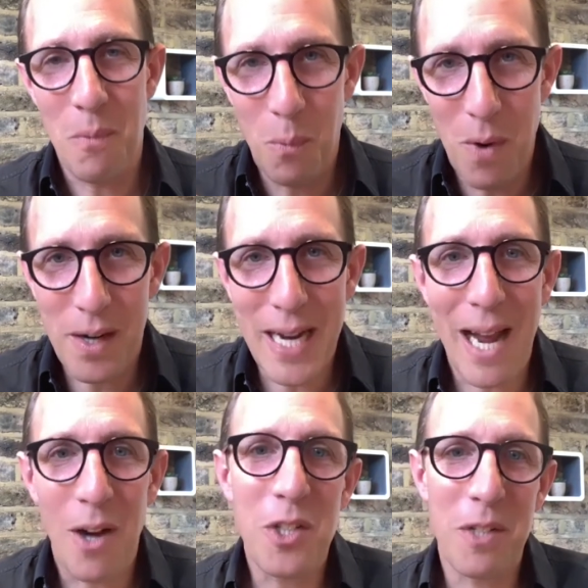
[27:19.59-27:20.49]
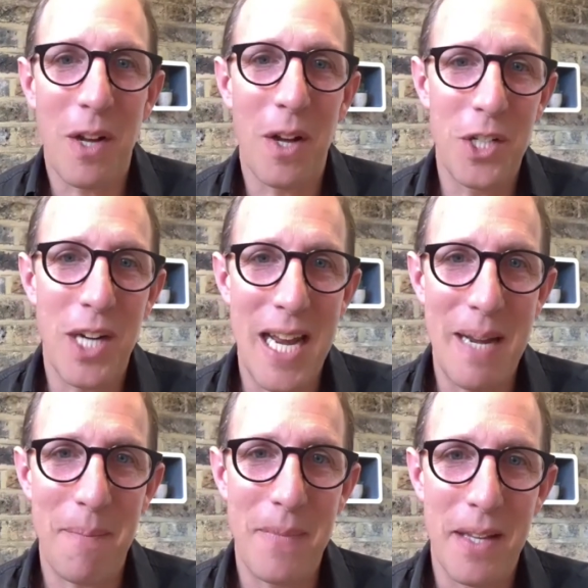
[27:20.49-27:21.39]
work out of our
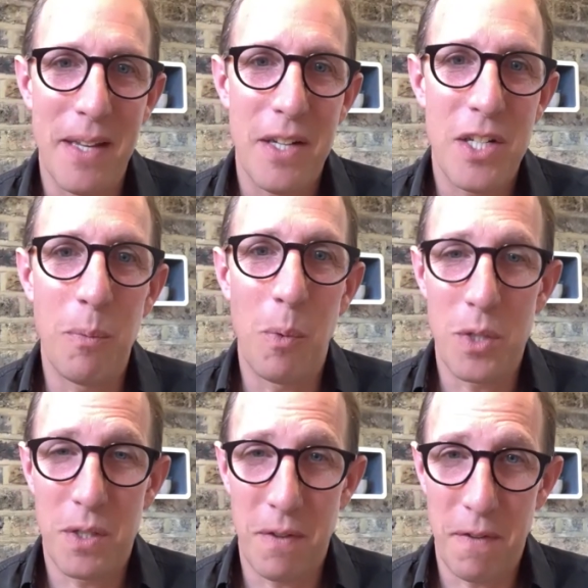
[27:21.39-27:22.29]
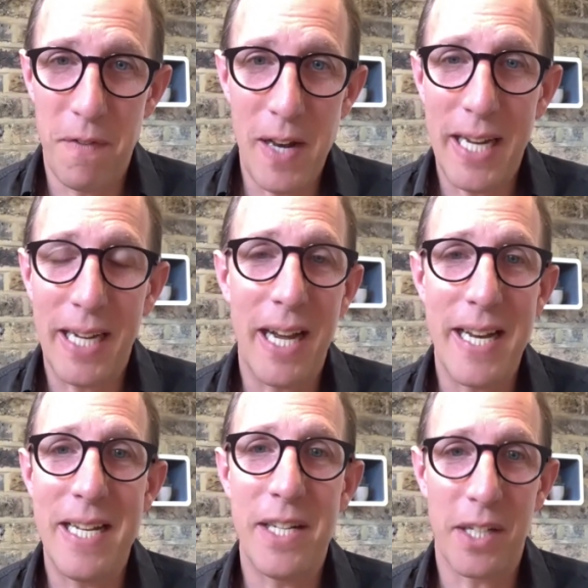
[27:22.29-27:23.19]
shame towards fulfilling an
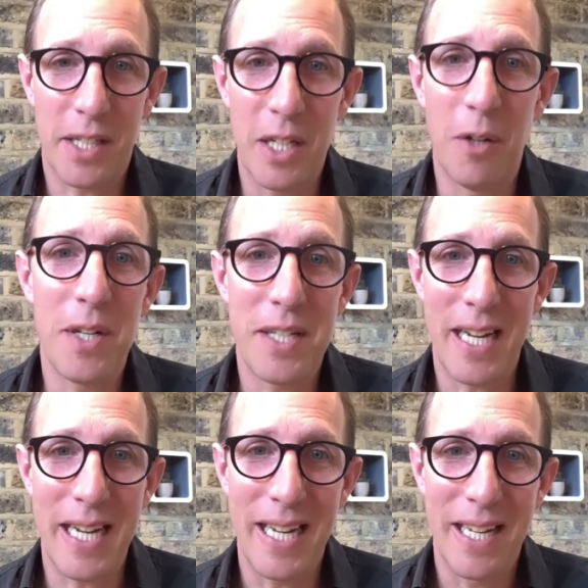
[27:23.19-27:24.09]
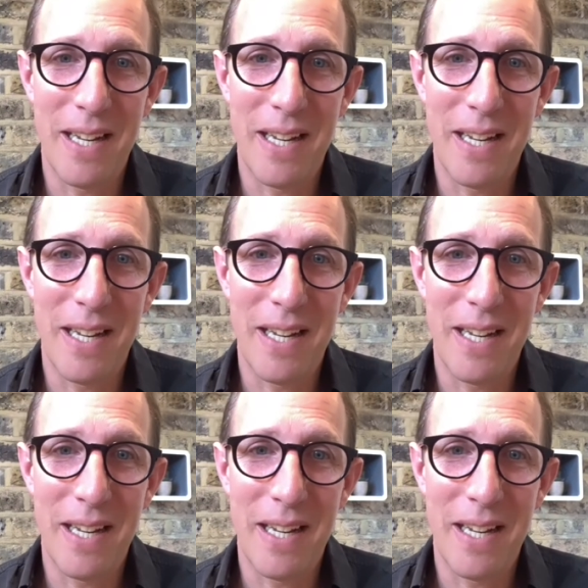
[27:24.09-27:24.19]
insecurity